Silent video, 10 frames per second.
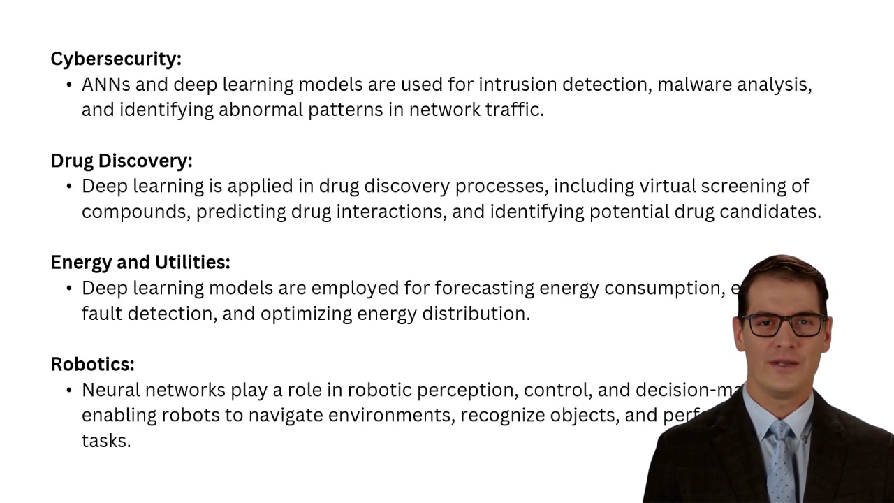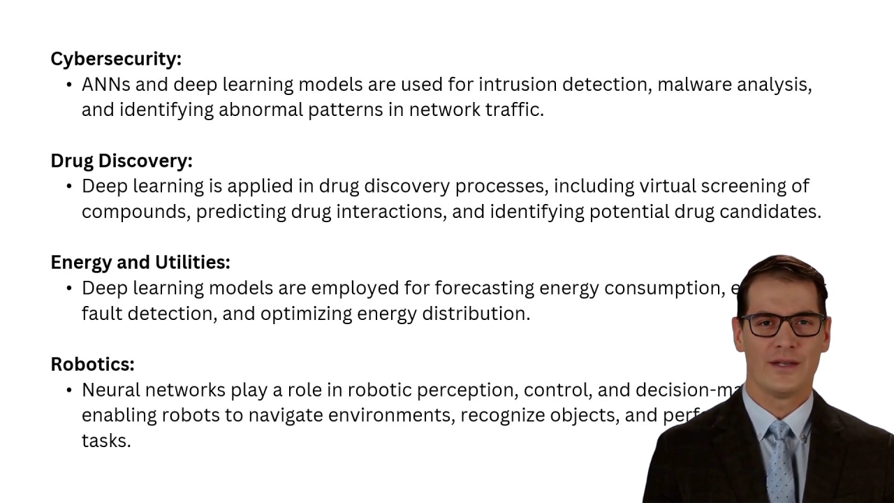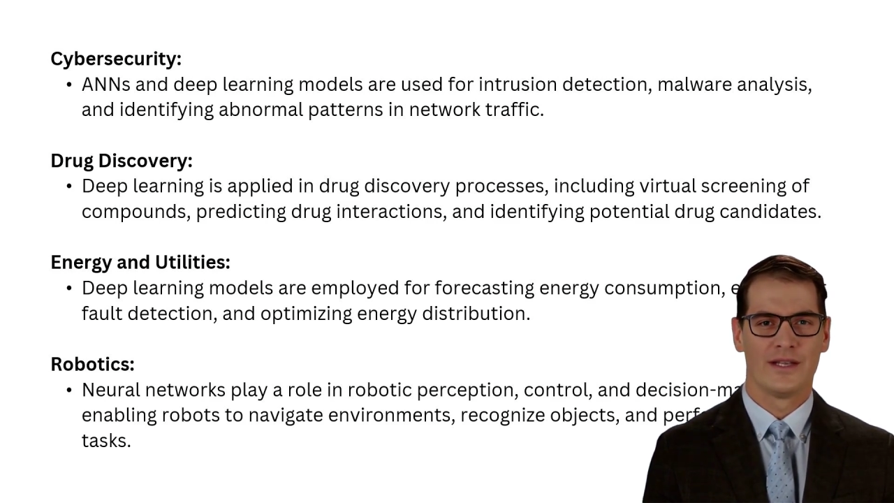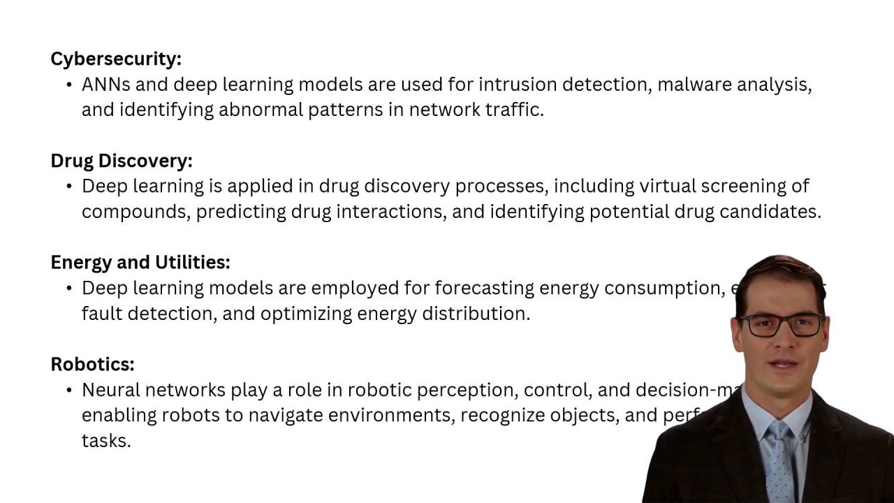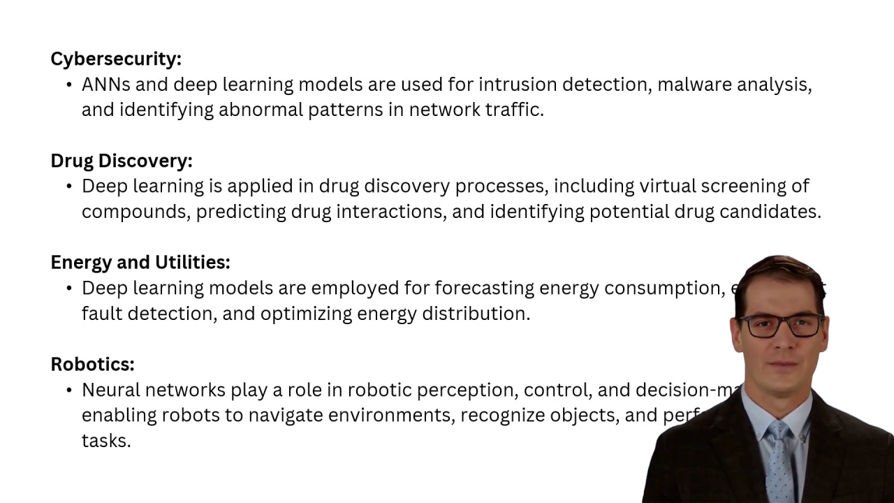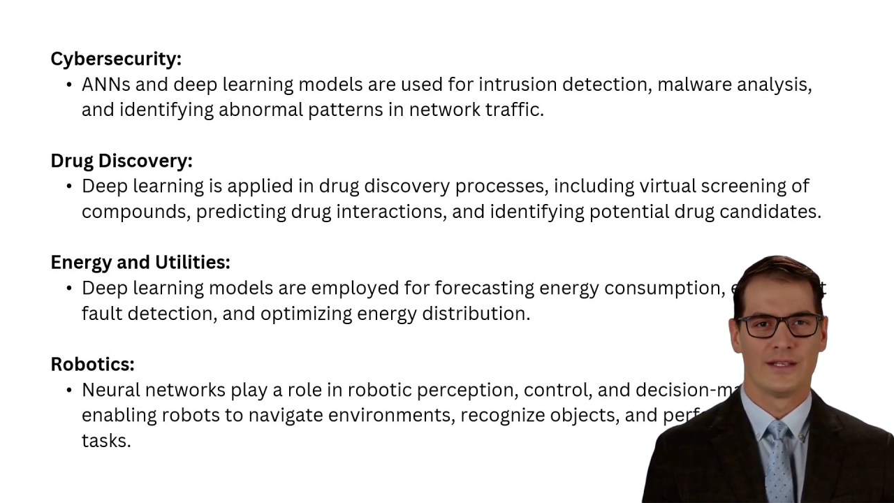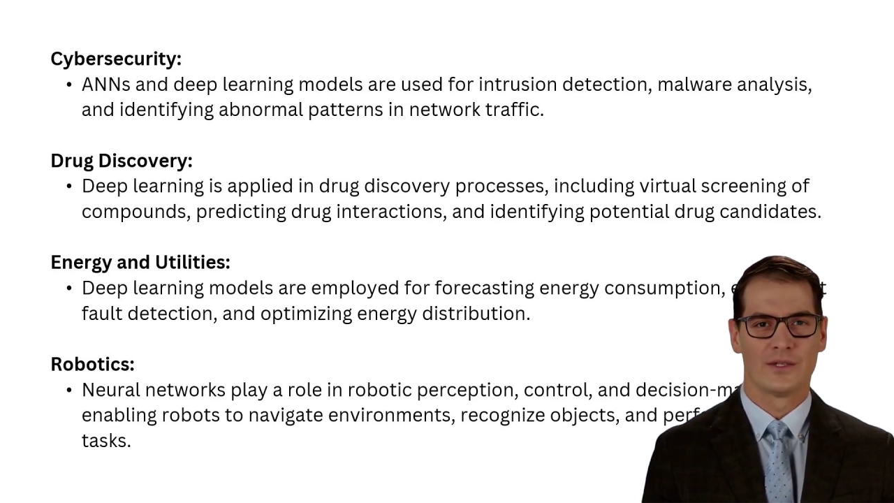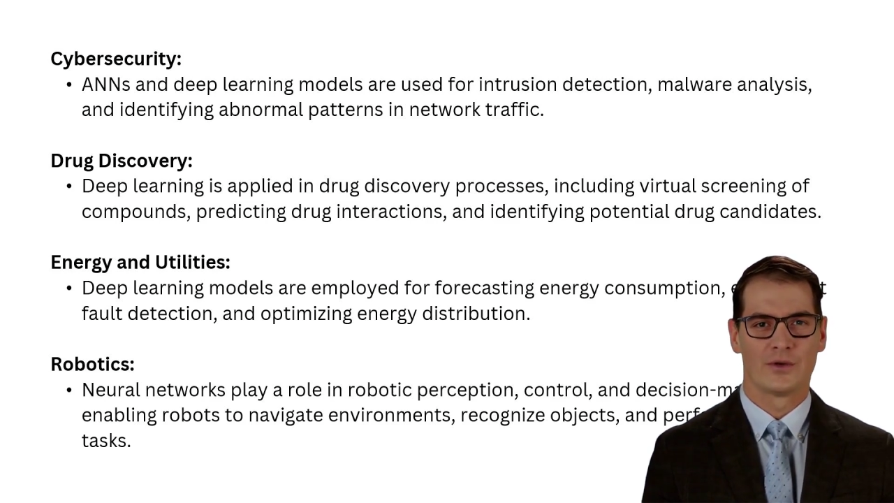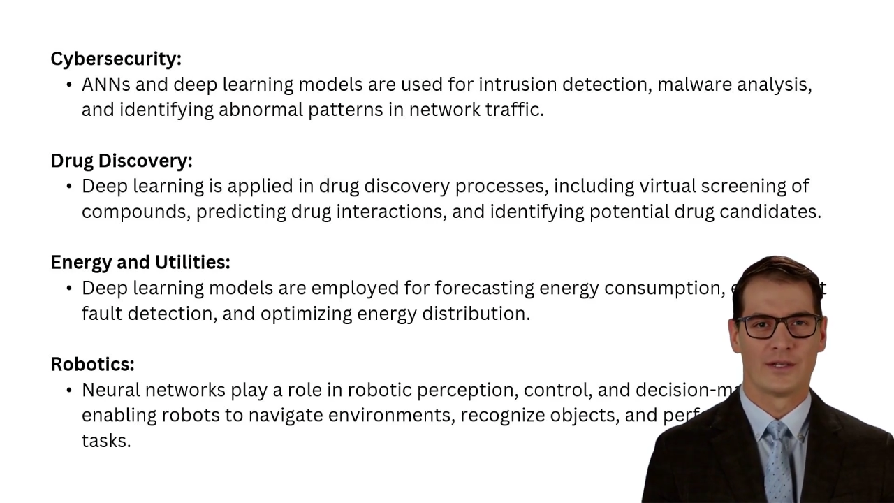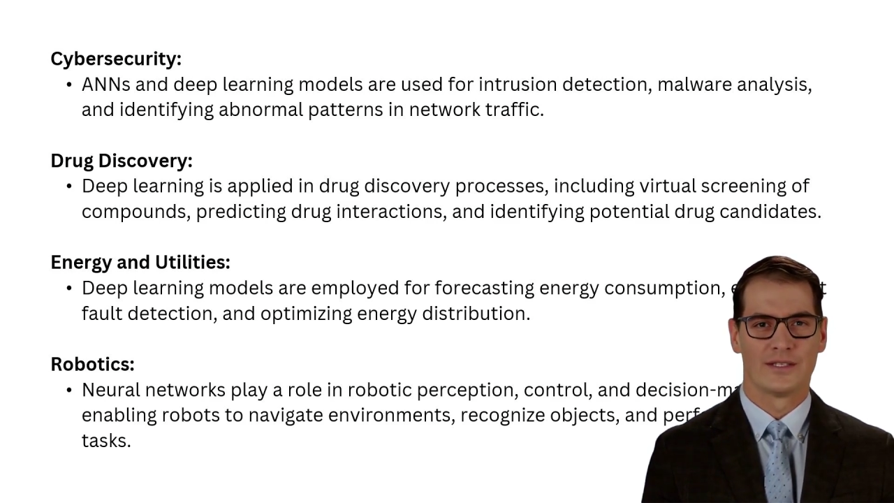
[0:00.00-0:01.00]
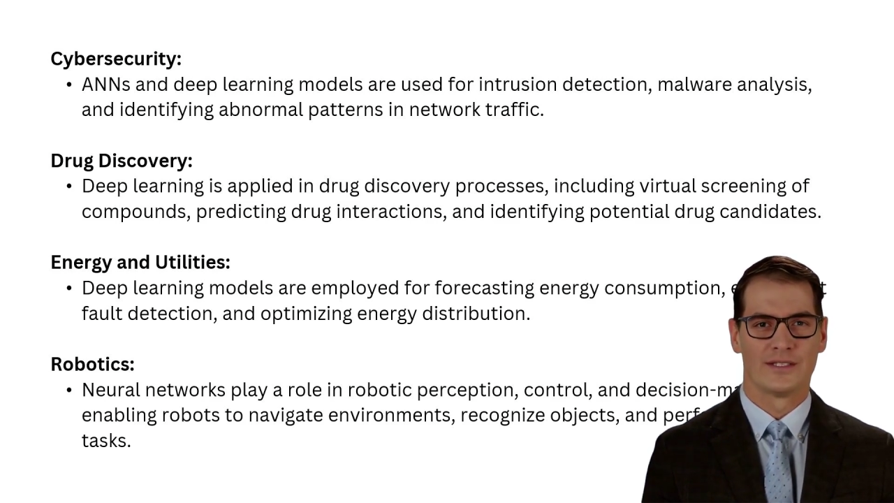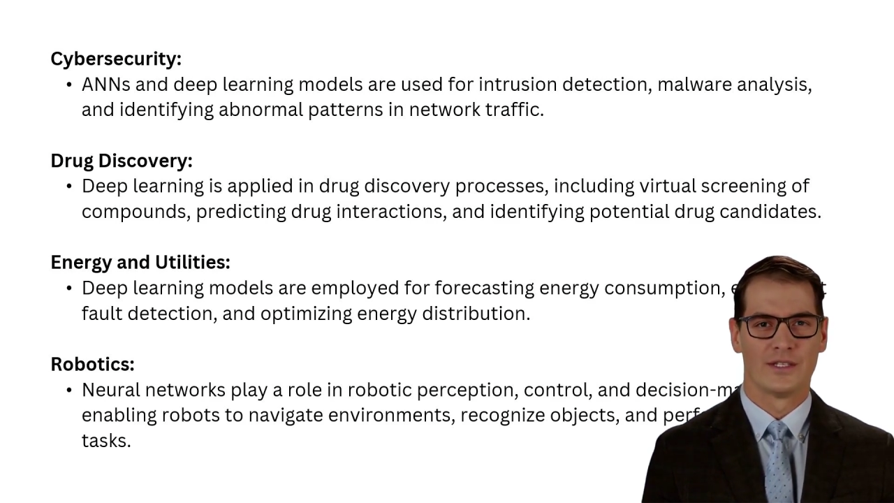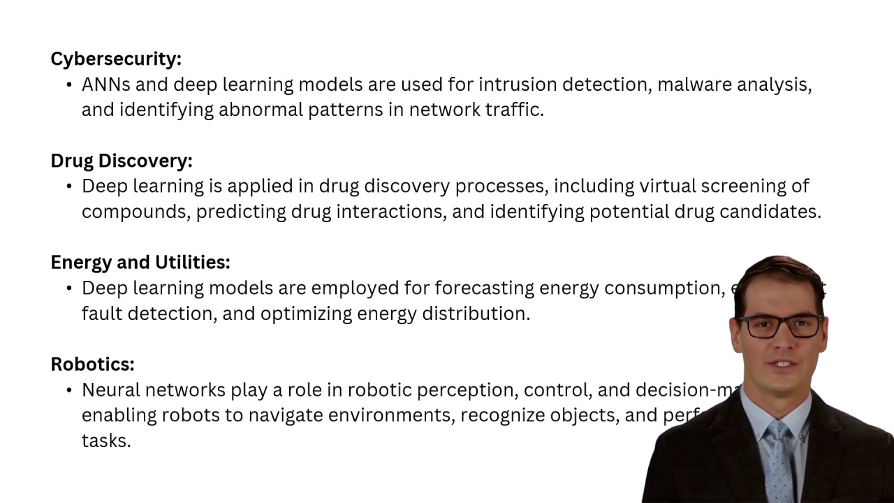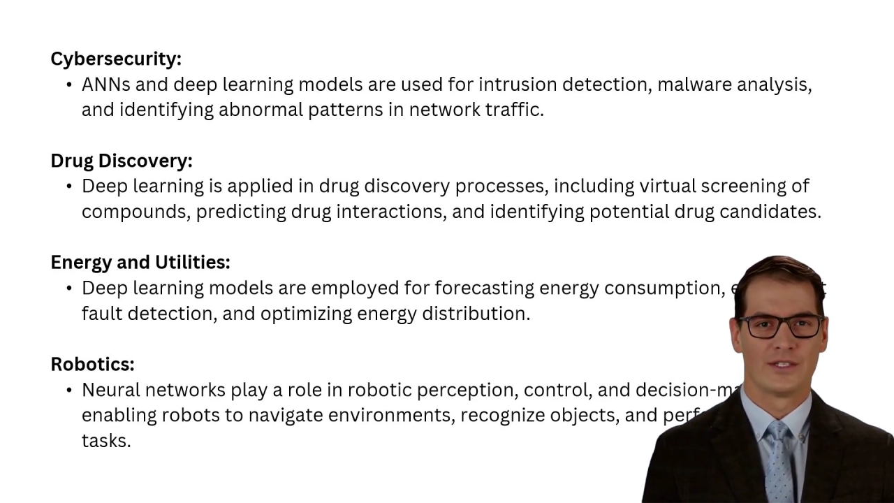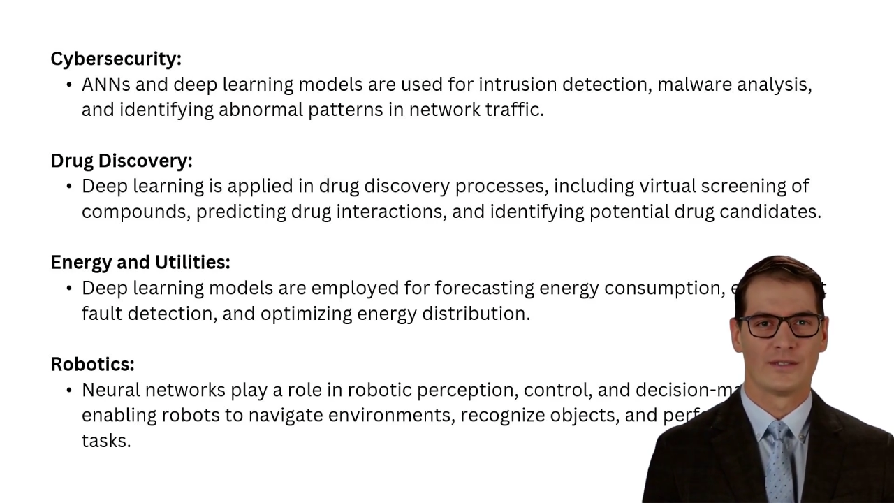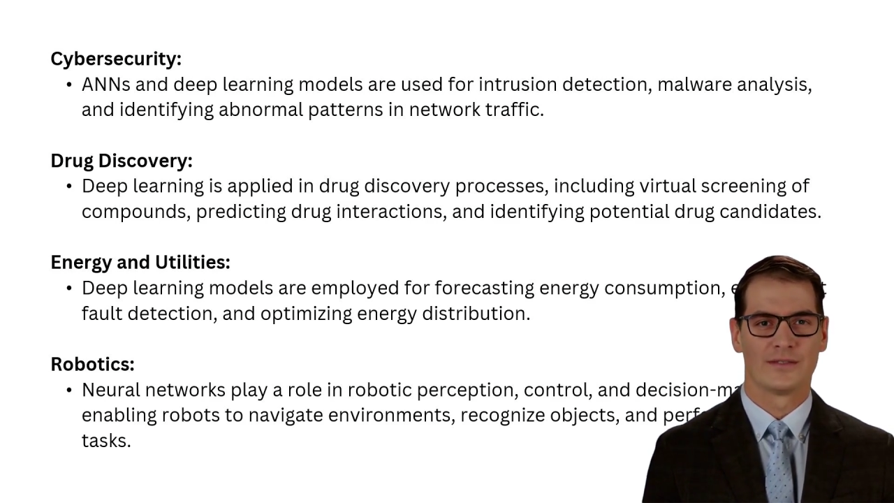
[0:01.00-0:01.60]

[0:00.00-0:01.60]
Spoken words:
enabling organizations to